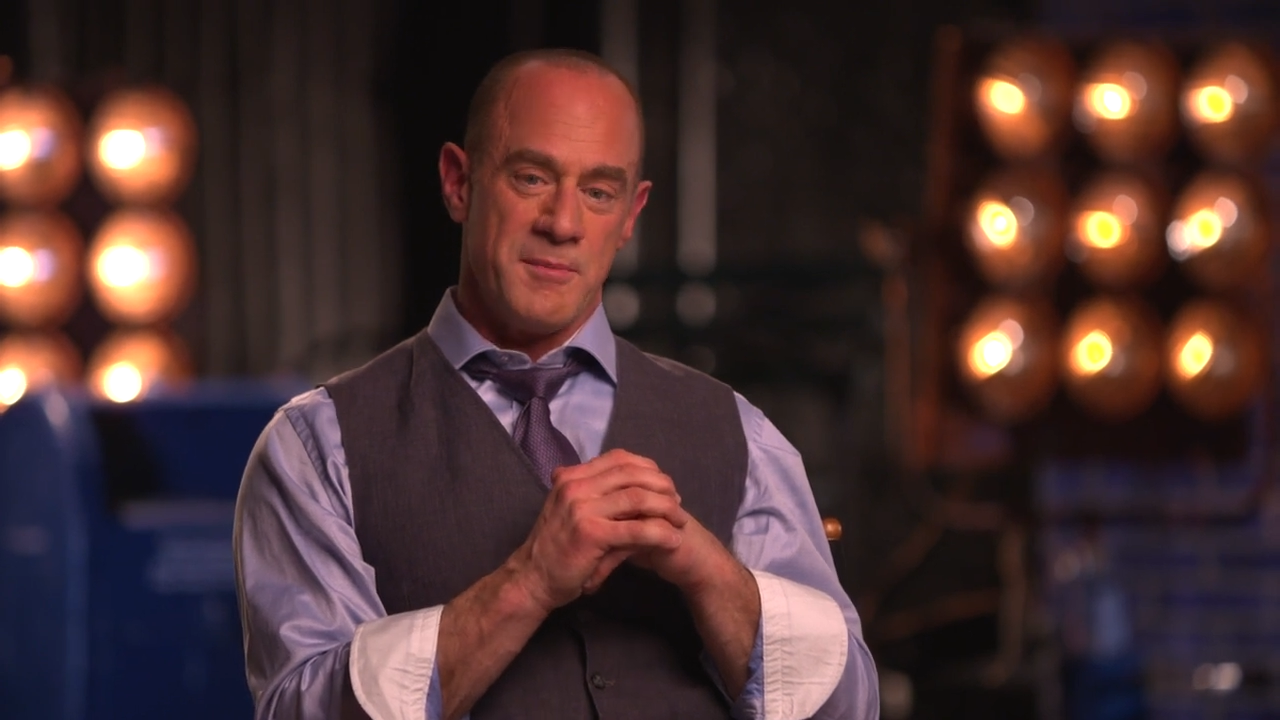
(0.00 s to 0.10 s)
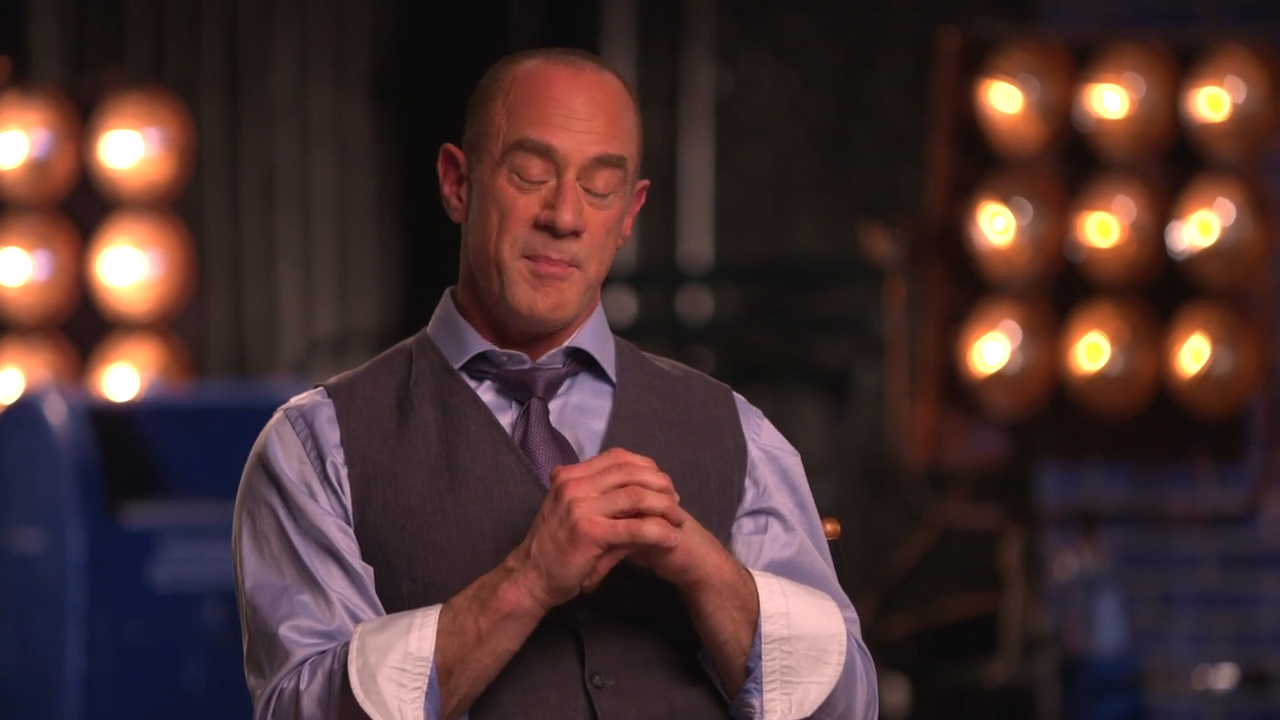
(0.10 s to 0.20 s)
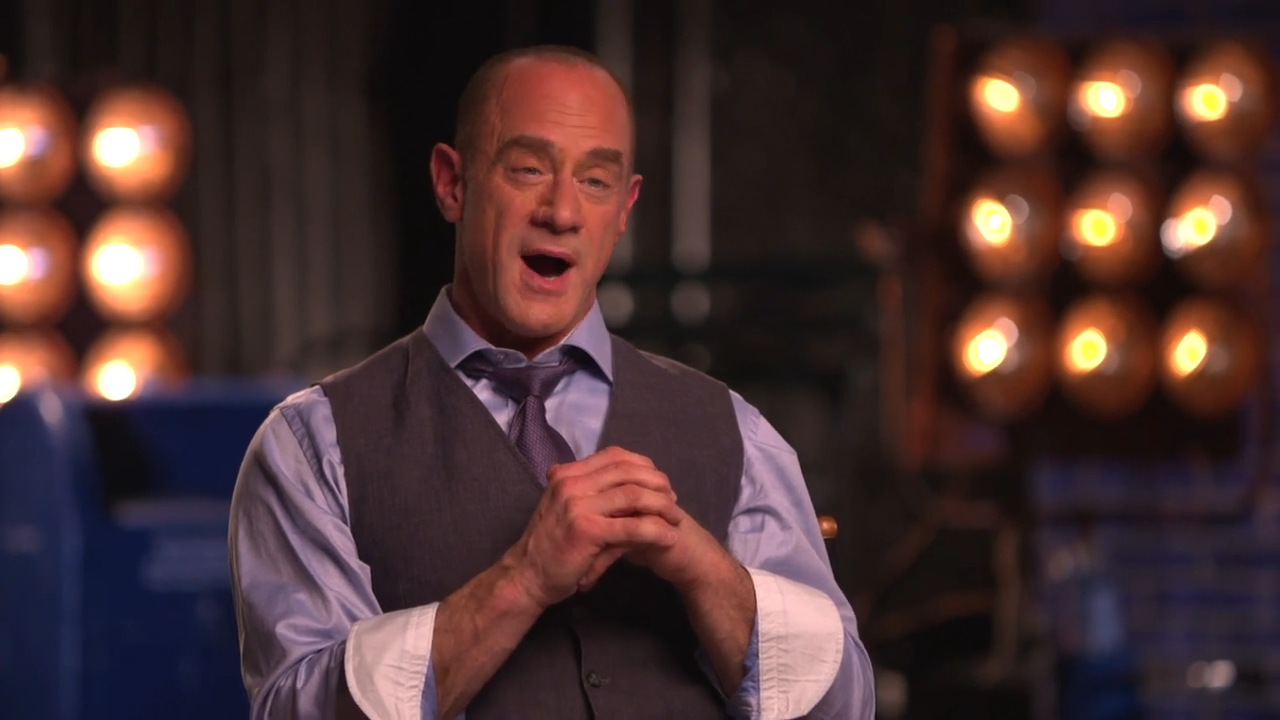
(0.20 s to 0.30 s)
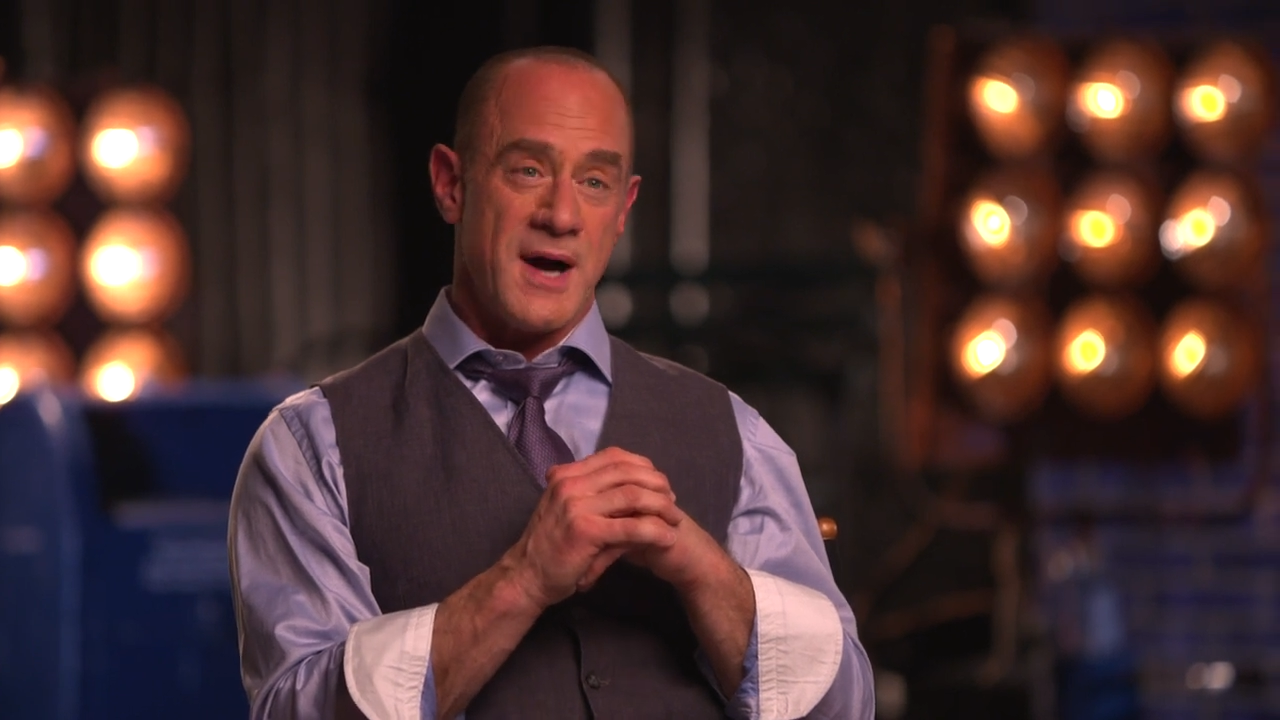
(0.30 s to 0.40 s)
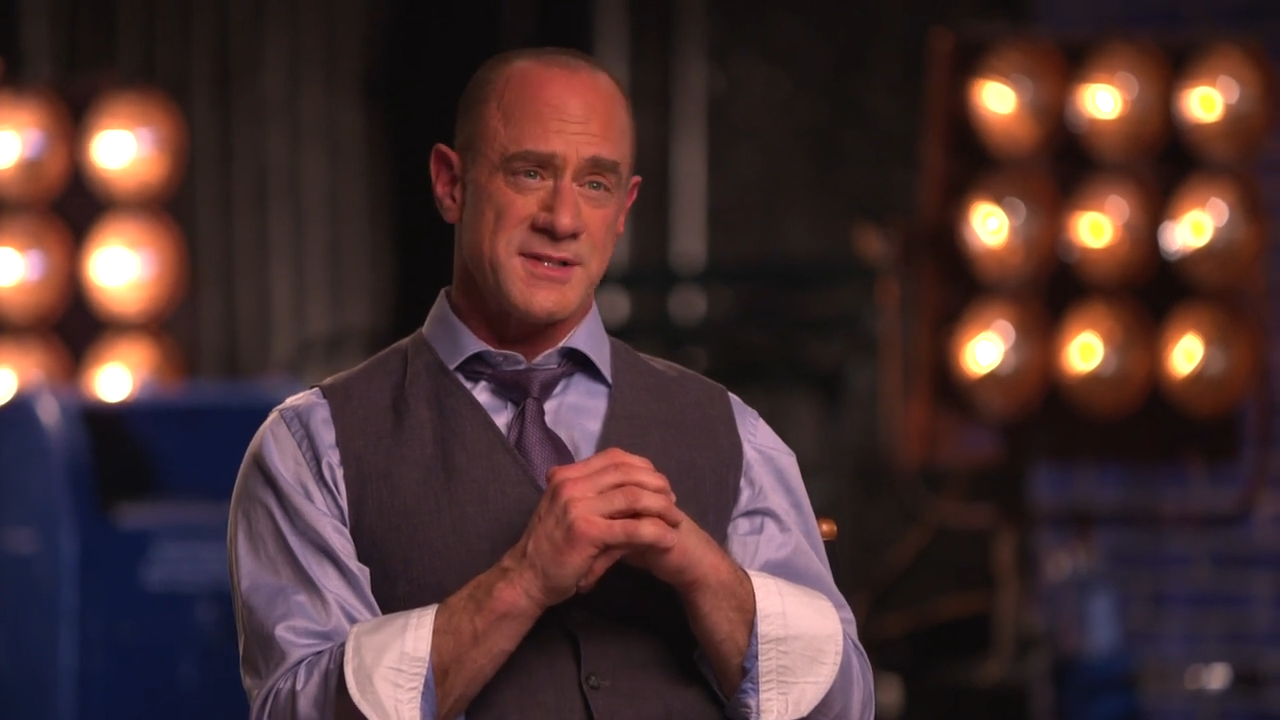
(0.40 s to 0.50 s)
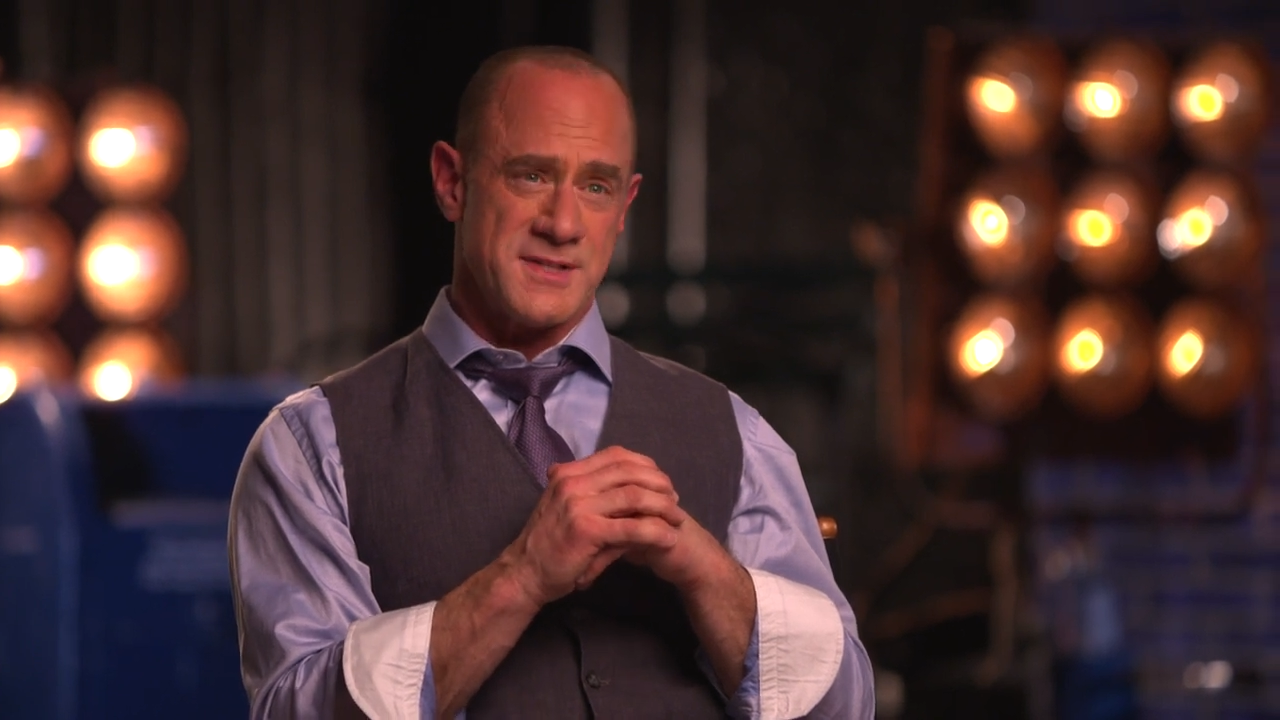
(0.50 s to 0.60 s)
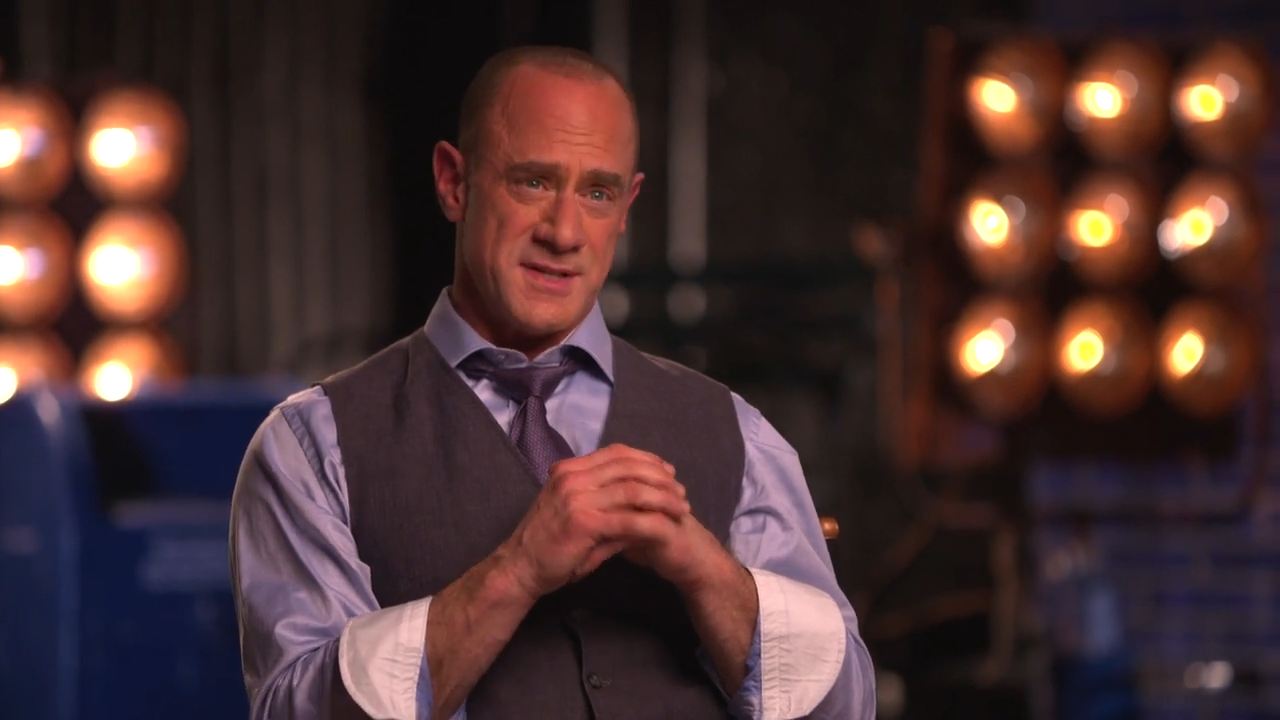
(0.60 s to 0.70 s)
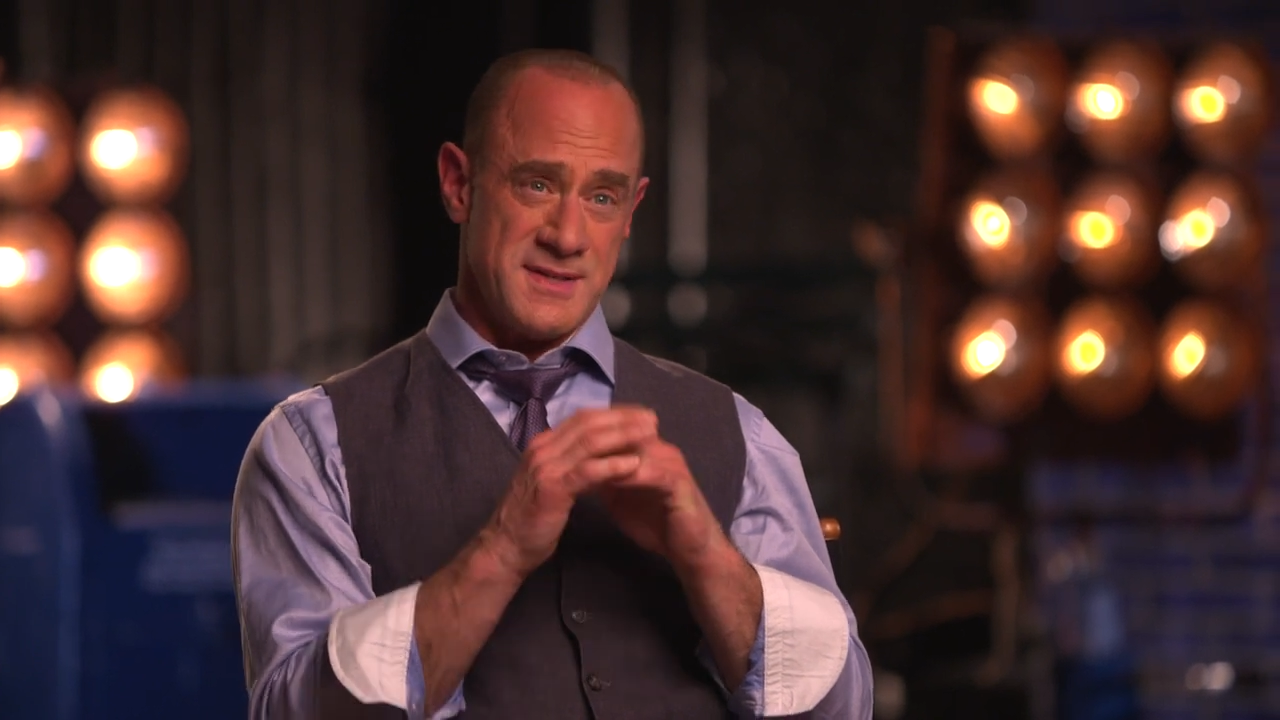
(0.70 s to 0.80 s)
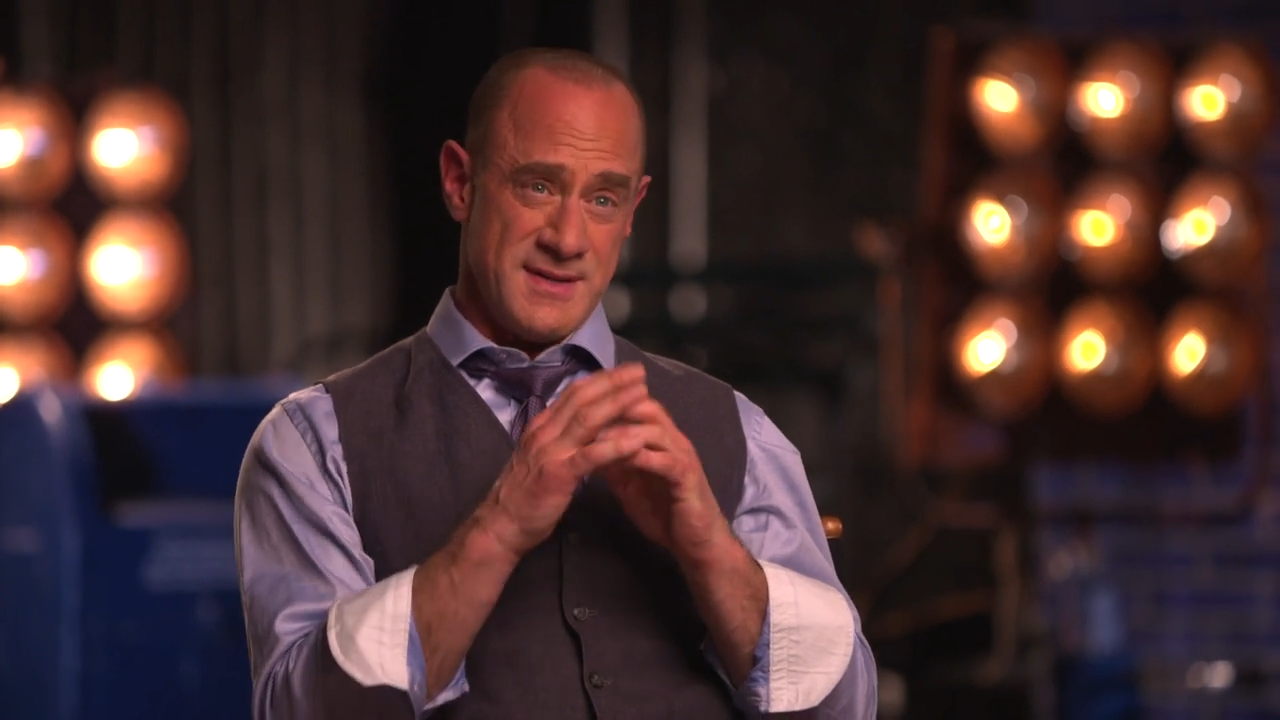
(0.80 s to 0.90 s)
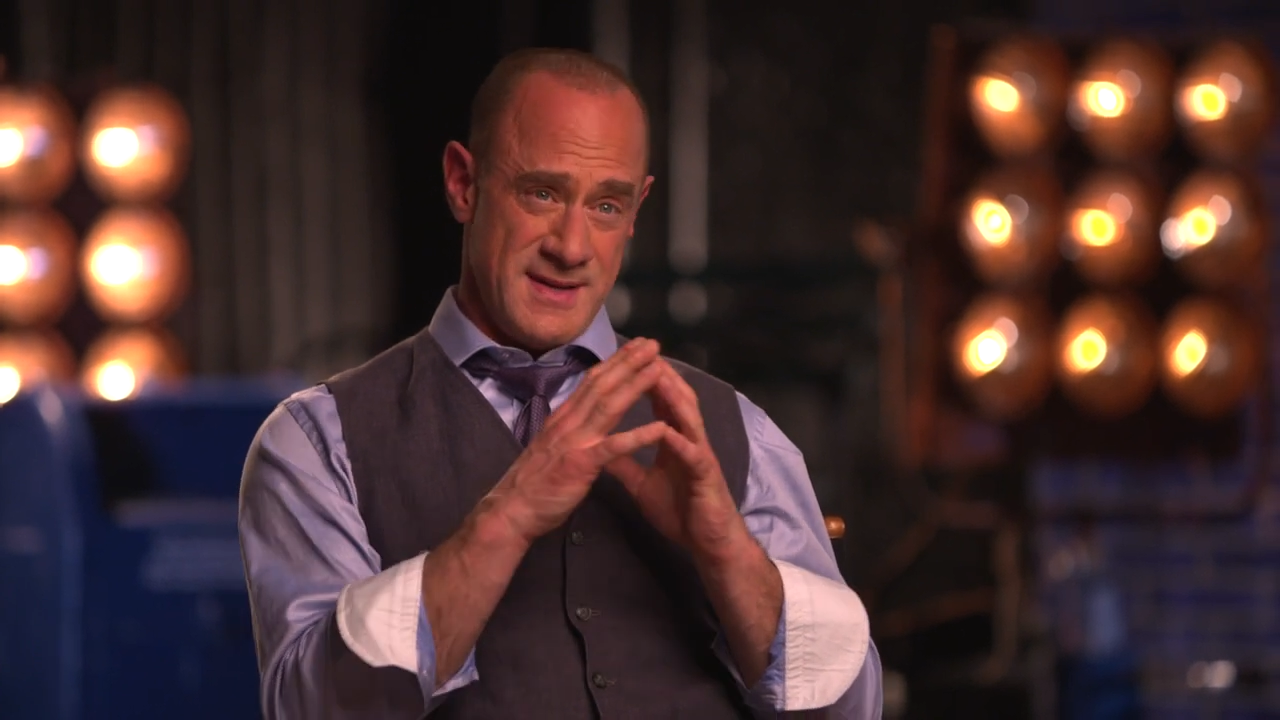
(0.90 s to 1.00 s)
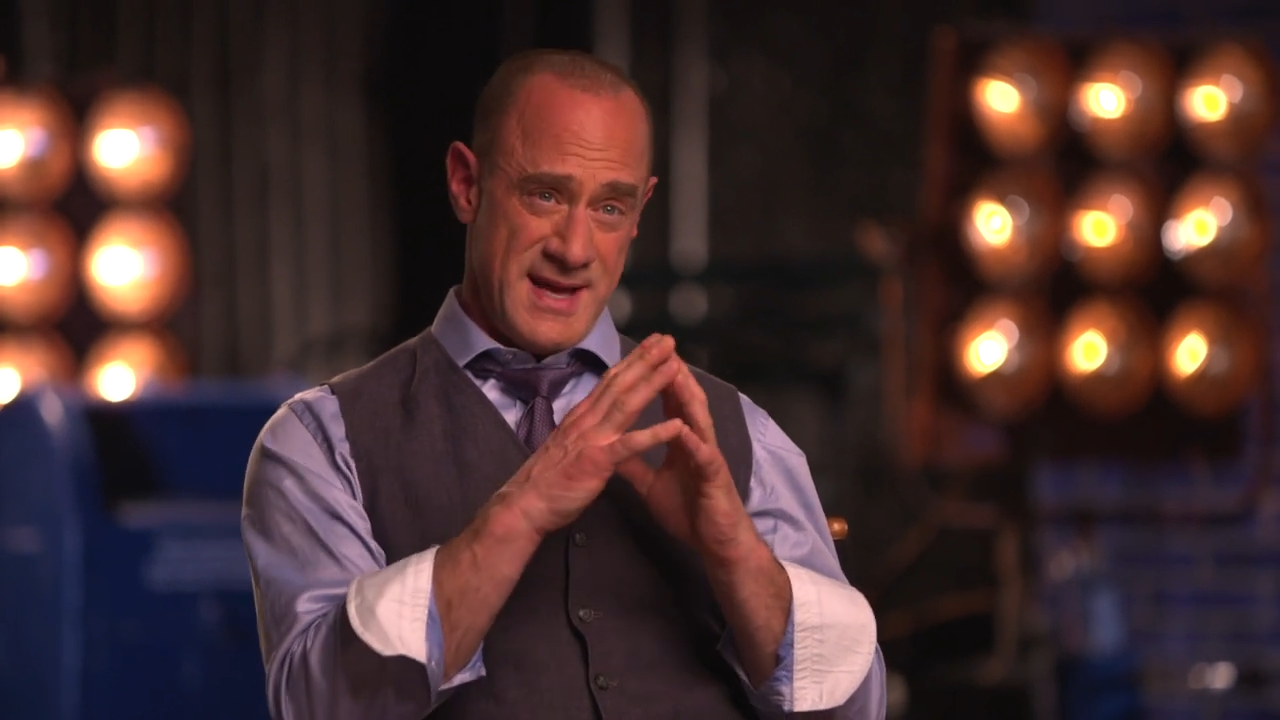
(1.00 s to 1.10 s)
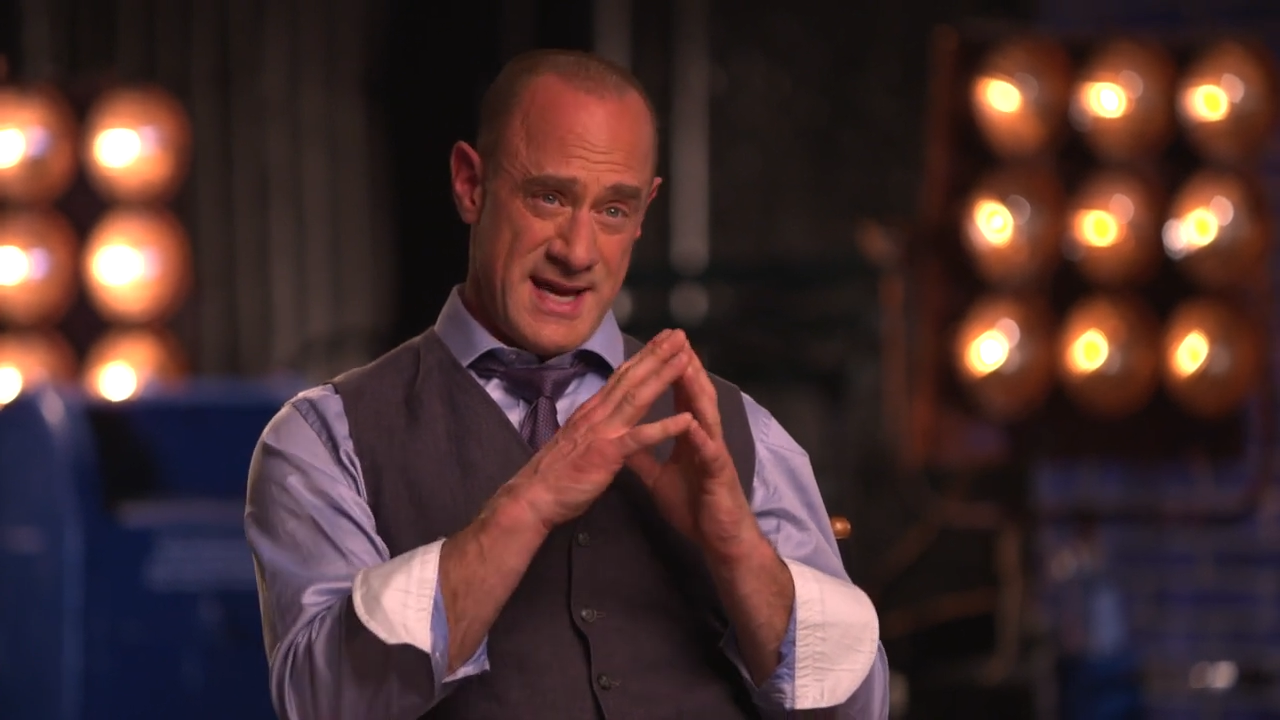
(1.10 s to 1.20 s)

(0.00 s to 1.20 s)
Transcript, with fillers: box is an